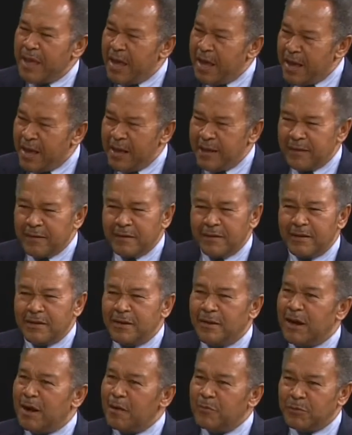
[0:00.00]
And,
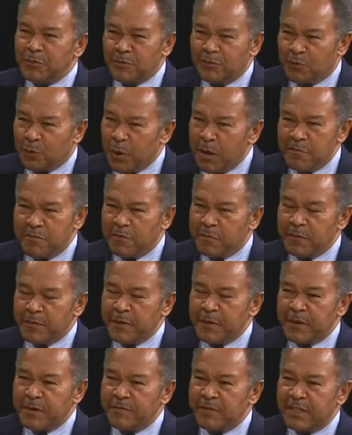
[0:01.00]
you know, I was grateful
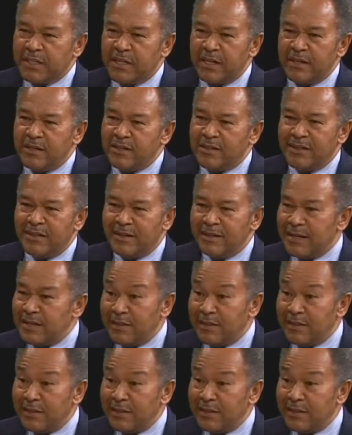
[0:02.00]
for the invitation,